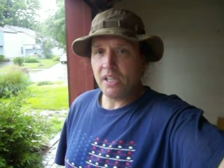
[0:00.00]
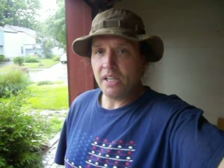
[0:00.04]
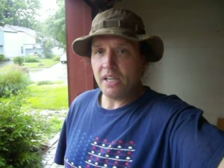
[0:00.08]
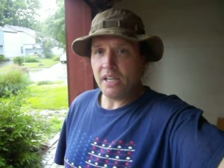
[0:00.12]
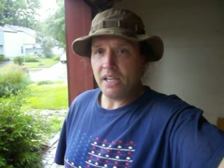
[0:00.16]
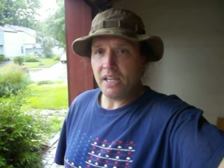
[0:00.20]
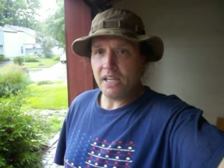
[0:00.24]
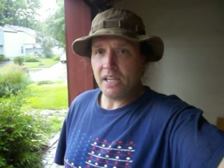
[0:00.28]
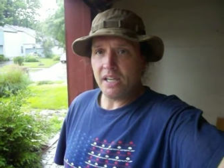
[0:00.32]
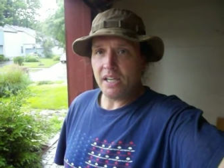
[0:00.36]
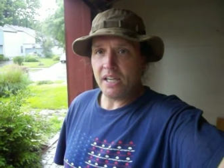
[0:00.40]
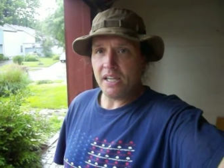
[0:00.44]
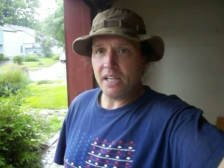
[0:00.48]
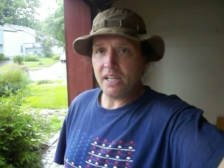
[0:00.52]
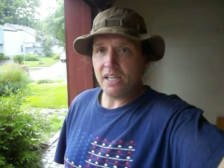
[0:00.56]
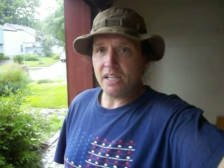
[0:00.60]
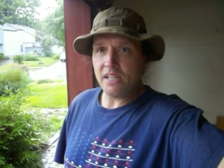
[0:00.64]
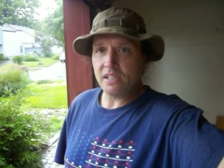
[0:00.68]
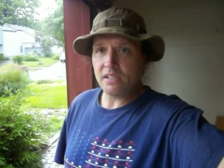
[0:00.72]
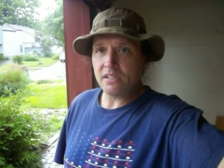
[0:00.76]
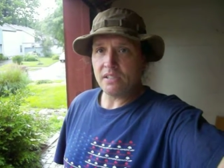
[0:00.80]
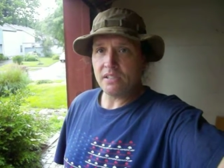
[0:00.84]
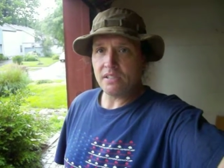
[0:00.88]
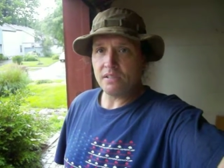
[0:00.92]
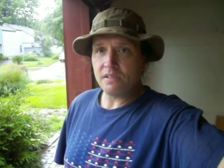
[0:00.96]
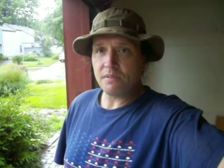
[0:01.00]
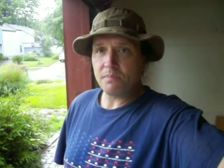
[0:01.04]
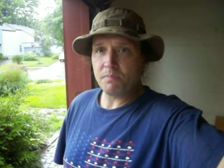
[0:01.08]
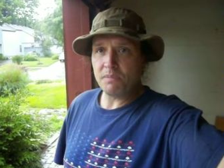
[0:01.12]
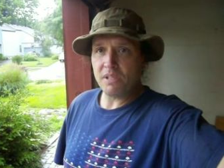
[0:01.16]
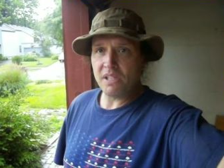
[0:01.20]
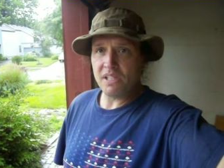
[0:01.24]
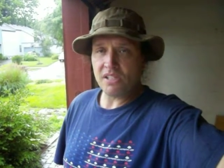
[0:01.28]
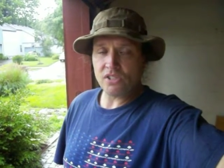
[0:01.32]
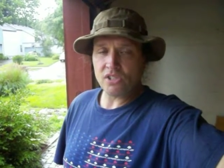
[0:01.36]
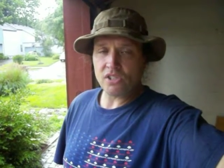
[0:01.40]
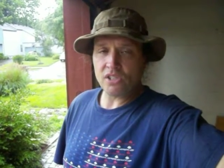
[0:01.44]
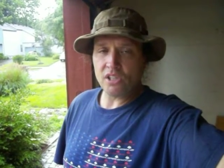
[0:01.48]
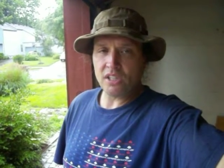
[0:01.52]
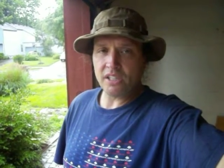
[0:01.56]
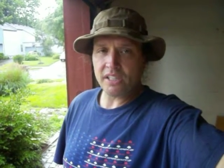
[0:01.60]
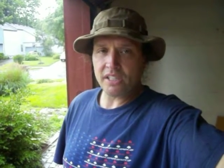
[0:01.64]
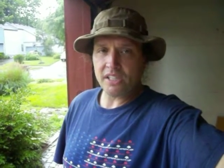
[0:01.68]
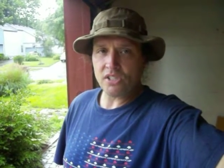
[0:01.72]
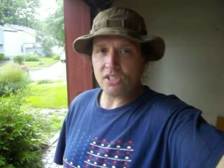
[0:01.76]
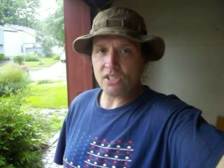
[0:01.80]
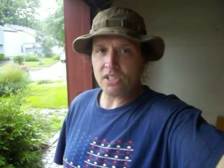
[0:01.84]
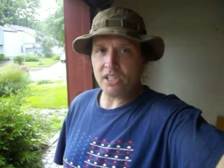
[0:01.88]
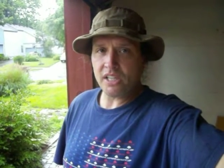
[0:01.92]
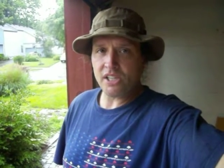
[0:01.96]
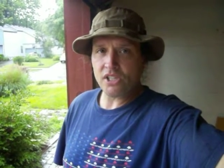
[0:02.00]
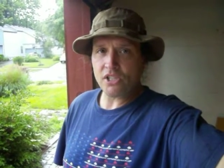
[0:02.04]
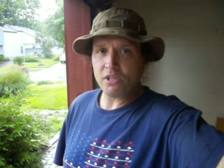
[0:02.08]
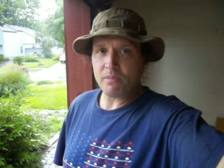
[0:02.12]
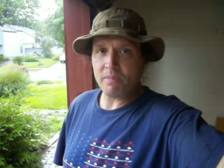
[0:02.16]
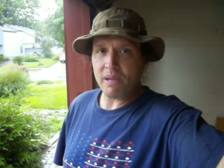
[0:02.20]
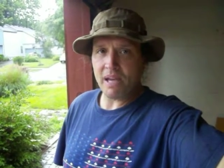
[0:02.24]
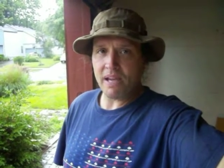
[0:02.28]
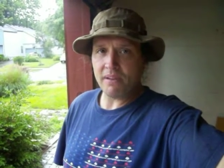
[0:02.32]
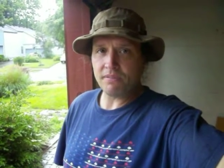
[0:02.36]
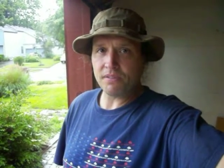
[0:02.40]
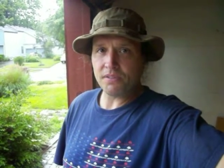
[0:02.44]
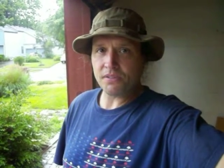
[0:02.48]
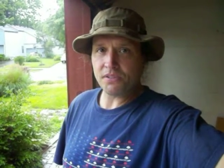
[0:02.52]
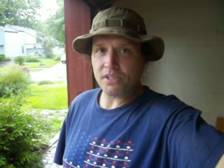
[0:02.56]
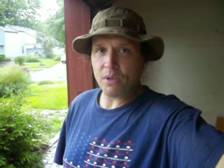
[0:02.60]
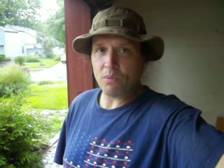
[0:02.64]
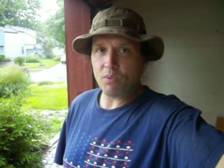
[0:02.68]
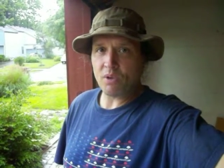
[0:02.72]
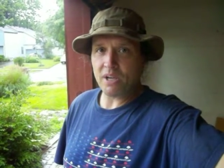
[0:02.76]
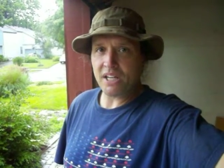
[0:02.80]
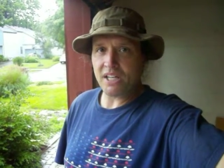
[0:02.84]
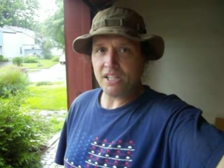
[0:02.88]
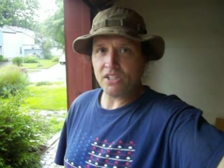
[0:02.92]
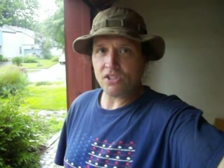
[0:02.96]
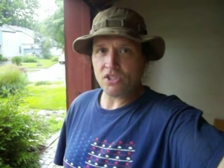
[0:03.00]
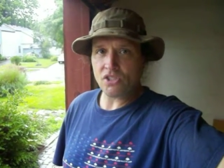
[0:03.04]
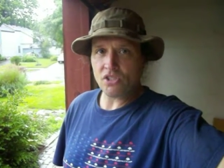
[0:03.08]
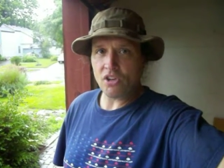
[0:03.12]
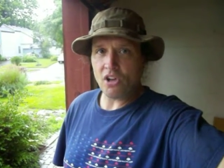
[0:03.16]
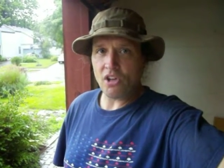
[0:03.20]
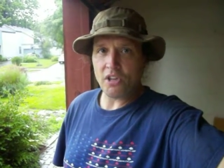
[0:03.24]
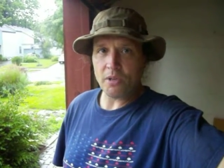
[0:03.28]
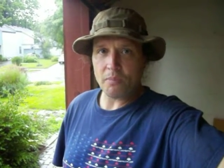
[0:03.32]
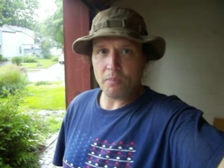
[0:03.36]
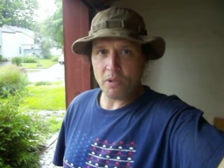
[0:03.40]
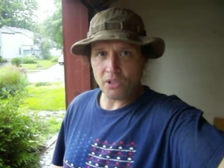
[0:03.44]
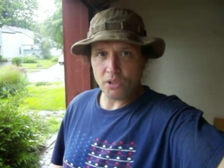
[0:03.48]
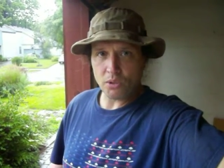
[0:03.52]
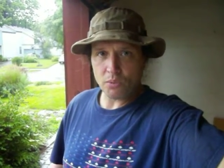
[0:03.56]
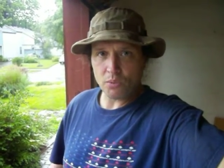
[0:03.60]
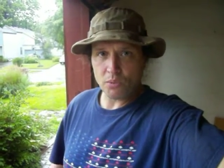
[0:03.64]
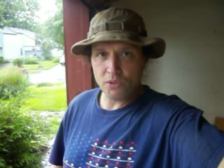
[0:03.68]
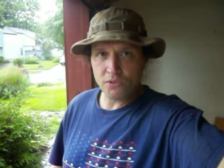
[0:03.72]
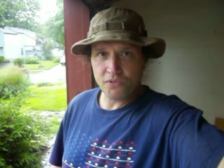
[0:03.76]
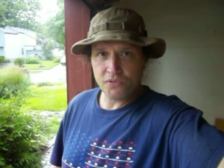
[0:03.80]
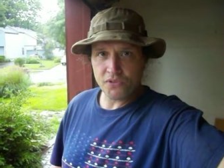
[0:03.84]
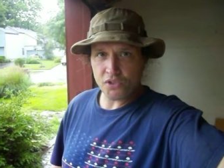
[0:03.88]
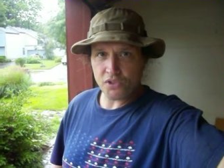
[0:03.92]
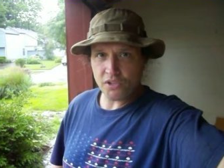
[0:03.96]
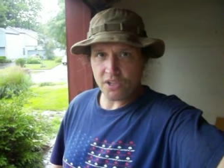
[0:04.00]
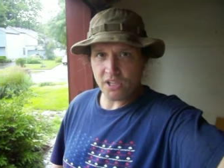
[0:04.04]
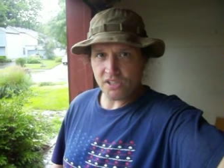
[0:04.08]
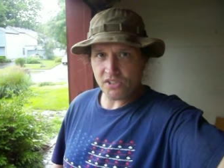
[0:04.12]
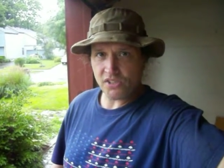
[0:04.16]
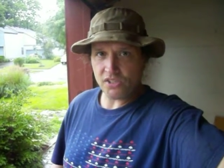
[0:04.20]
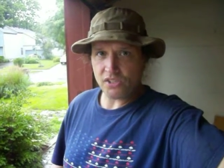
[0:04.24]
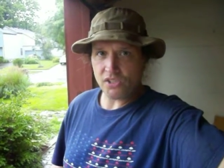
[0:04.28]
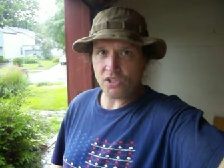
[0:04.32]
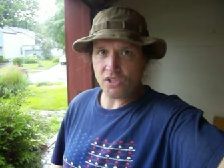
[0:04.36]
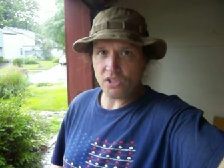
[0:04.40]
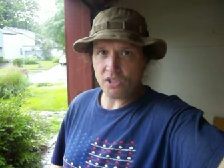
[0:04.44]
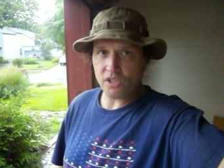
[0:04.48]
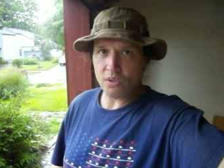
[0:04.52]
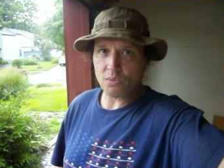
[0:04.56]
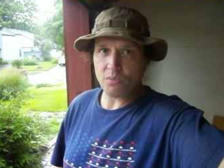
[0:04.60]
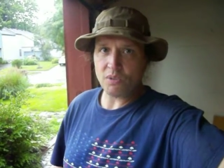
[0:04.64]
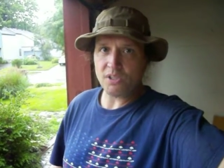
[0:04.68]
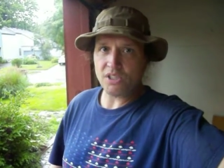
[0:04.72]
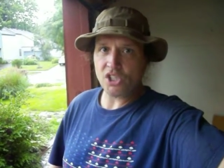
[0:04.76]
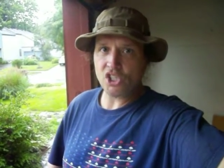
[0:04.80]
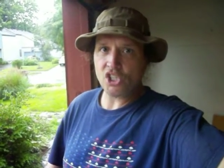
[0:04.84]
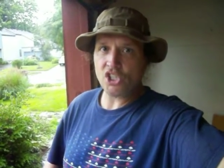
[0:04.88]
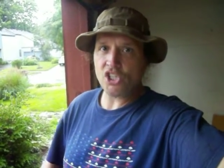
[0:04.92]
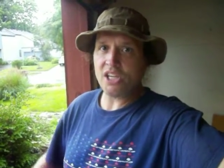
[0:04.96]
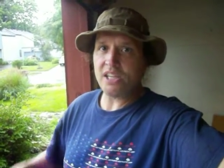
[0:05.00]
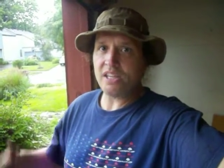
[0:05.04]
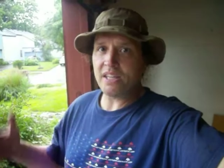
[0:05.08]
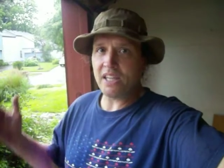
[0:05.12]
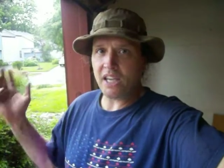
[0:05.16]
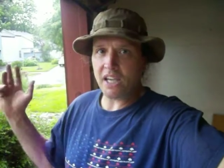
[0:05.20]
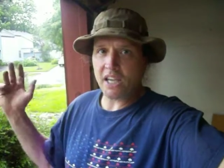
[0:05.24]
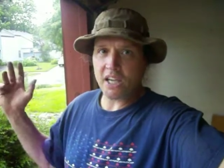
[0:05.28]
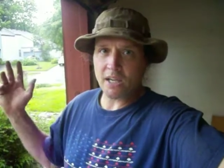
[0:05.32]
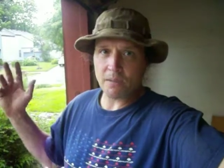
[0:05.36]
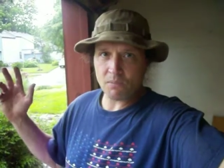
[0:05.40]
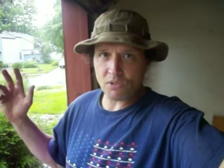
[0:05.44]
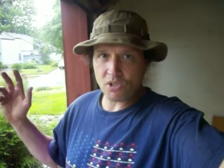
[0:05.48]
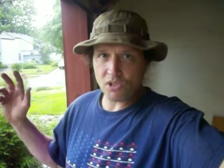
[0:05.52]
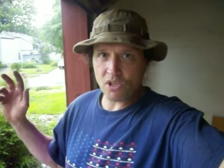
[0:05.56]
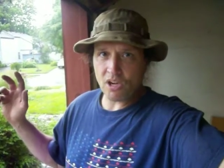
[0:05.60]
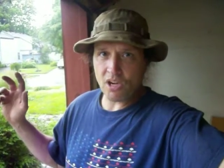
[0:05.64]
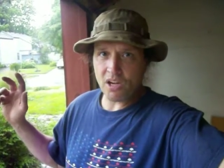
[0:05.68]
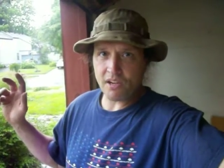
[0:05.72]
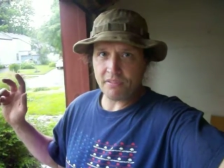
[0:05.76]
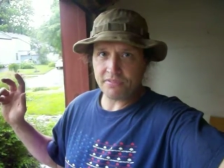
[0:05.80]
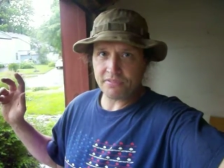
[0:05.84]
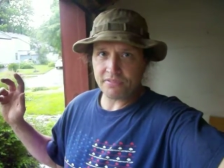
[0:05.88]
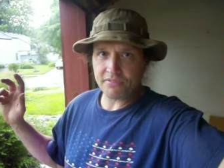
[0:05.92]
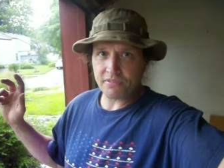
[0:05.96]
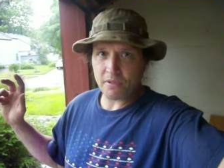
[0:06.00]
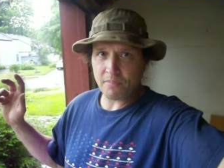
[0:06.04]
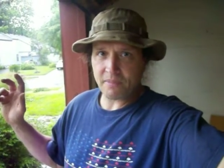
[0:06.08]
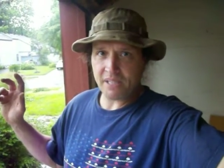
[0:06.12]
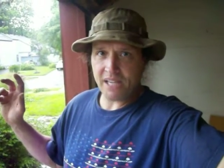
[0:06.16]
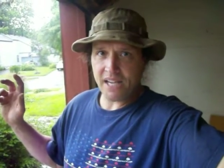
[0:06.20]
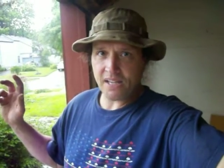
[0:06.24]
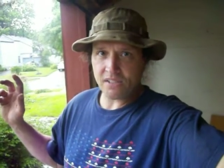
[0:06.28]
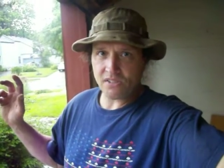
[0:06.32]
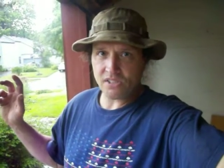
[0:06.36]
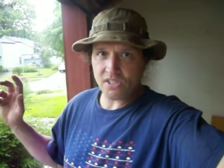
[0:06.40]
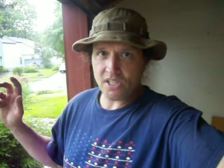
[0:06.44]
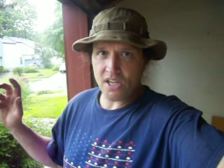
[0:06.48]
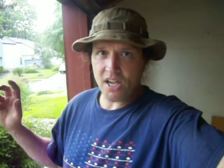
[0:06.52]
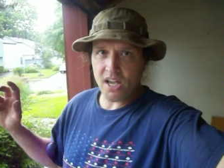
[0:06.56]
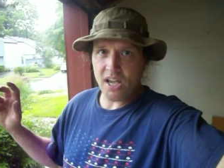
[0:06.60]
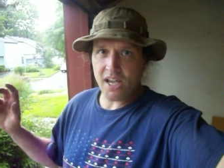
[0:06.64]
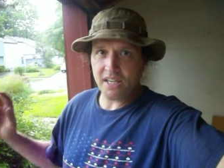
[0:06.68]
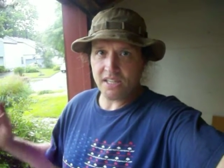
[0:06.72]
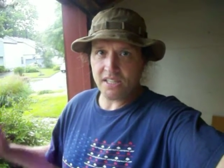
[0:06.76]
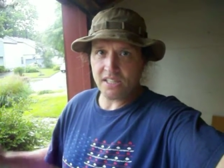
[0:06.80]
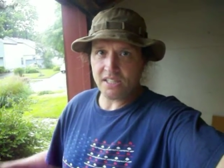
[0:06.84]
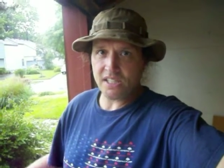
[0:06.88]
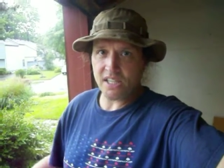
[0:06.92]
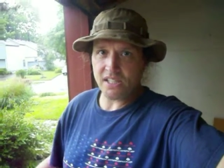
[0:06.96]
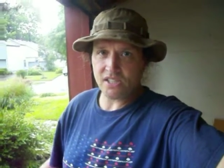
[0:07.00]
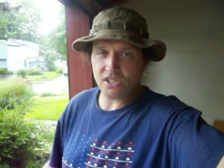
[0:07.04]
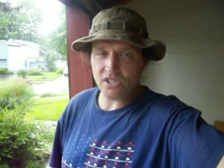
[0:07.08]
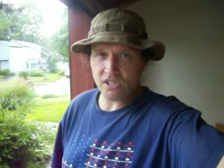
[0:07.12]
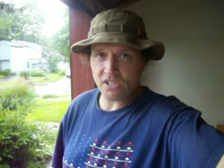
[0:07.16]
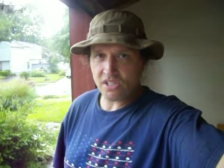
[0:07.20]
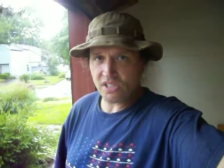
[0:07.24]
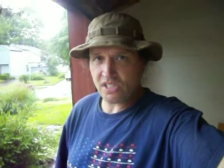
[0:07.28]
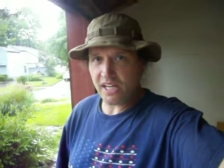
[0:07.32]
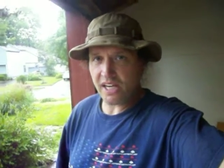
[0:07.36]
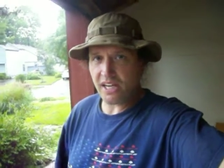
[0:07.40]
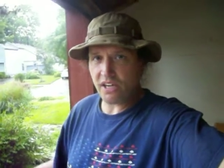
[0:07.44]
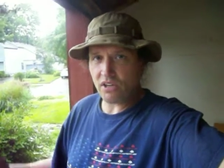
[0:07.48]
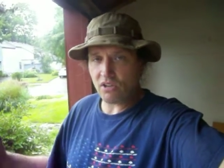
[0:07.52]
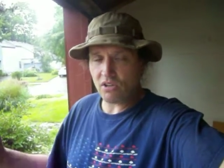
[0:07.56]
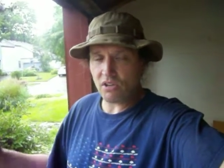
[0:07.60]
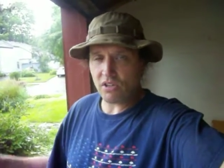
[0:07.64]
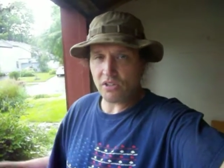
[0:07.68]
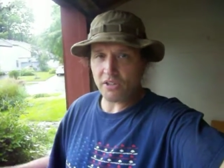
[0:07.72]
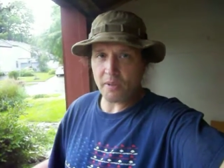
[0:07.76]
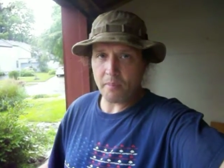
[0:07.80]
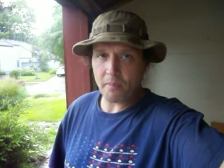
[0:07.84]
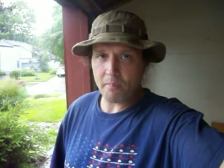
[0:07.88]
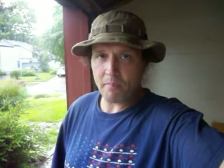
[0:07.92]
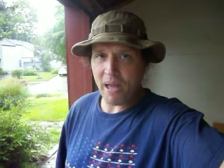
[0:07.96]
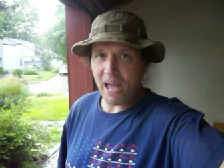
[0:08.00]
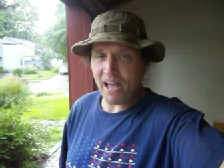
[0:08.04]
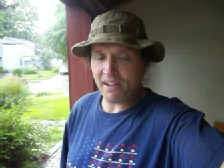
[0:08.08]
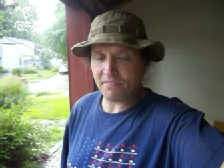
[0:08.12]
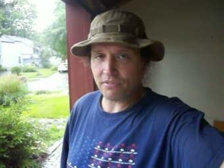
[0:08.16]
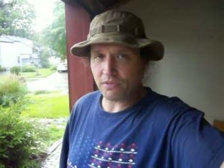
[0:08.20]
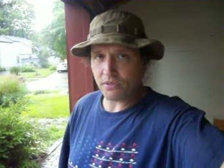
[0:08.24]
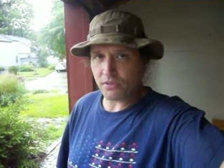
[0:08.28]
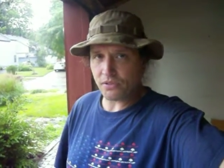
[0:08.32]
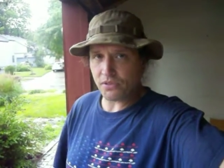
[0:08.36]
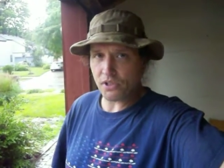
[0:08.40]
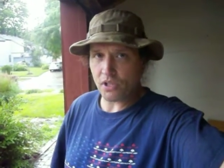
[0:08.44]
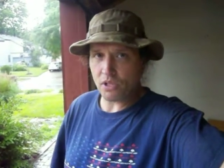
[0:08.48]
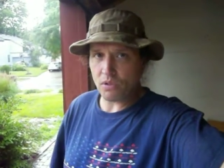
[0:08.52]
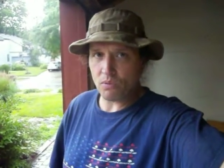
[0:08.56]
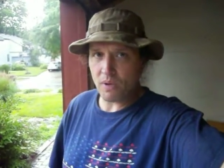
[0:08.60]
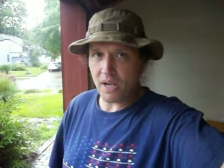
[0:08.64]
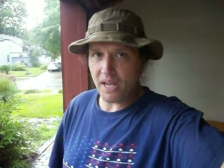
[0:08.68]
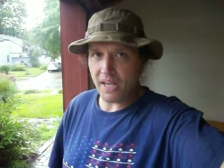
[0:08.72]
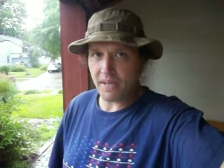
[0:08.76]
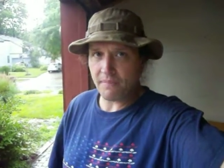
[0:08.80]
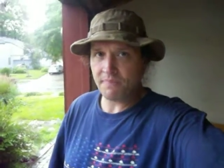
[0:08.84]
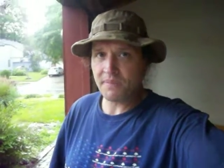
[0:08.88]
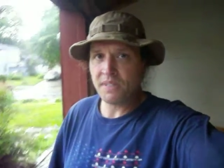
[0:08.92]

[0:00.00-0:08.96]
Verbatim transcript: And installing insulation baffles, I want to install them on the roof trusses so that when the sheathing comes off from the outside, it doesn't tear all the baffles away.